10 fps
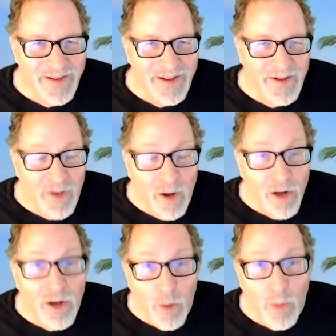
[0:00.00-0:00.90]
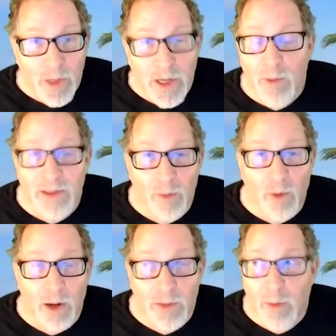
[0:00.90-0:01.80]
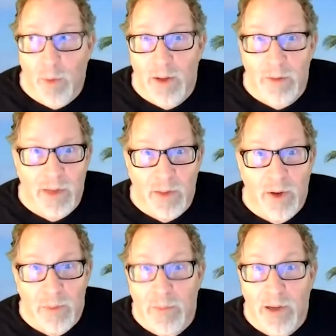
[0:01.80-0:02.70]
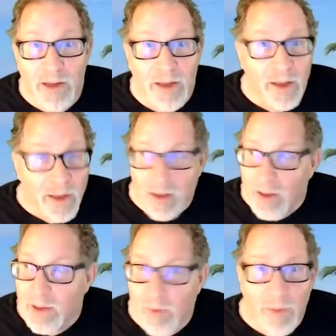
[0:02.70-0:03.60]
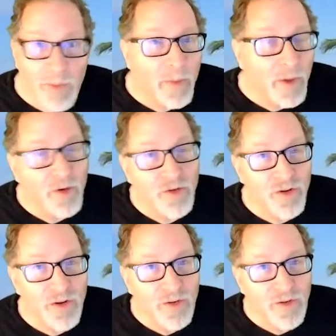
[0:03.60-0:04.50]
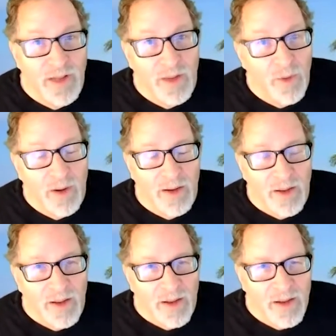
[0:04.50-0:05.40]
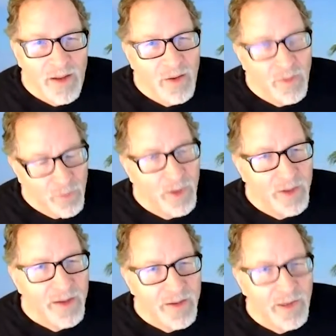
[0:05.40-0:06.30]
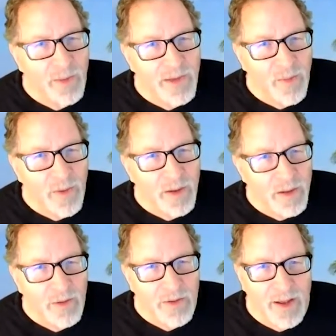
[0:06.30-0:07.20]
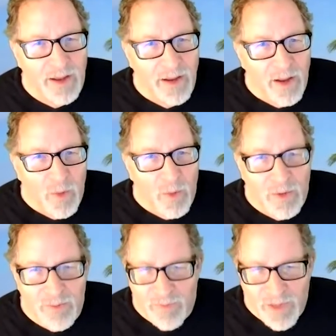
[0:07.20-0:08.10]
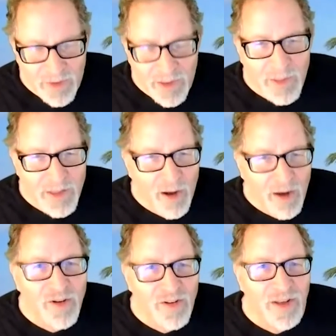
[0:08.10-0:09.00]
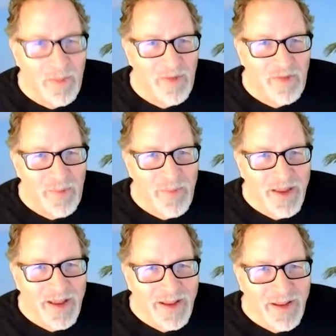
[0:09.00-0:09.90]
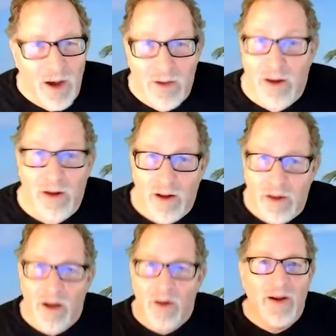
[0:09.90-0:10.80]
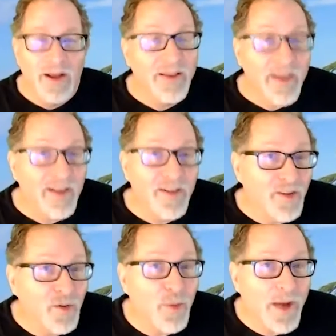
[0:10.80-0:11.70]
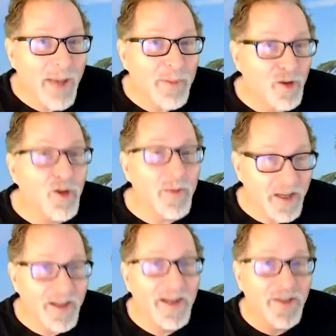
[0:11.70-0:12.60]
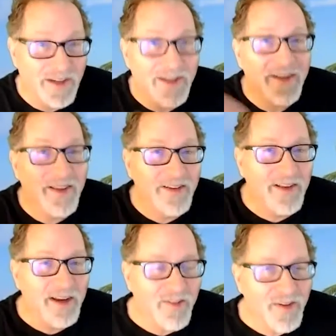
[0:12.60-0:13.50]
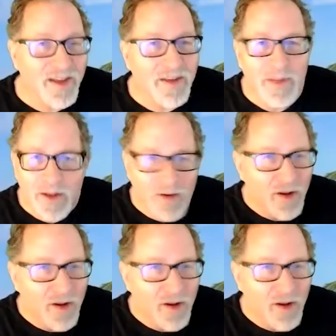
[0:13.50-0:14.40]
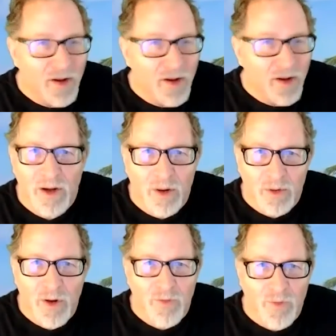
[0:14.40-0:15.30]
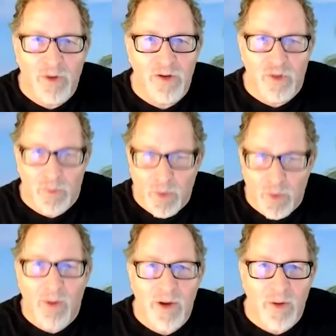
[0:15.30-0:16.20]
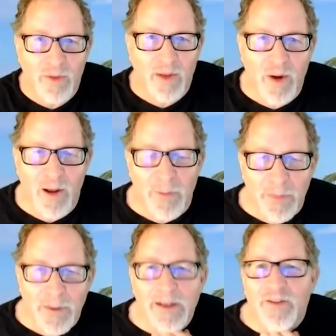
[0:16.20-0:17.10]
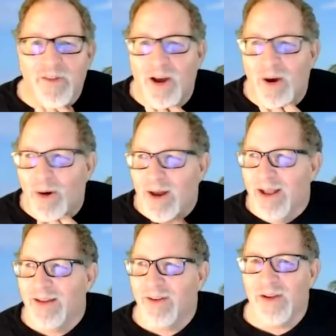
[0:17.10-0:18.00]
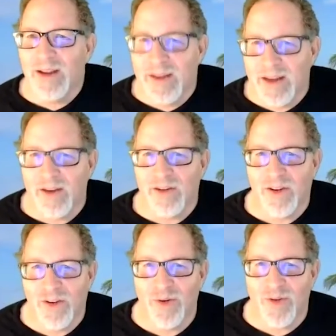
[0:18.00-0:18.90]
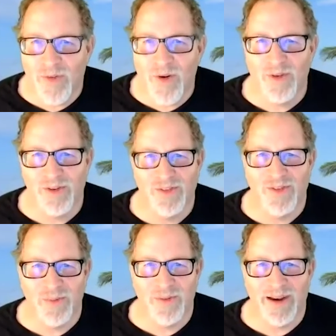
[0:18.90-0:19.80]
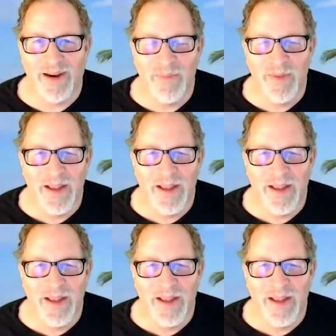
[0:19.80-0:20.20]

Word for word: And you say, oh, no, no, we know what they want. They want, they want money, and they want promotions, and they want, you know, really? Is that what they want? Okay, well, let, let me talk to some of them. Oh, no, no, no. And this, this is what happened. It took a year to get to the executive team. No, no, no, no, no focus groups. We already know what they want. So it took a year to do a focus group there.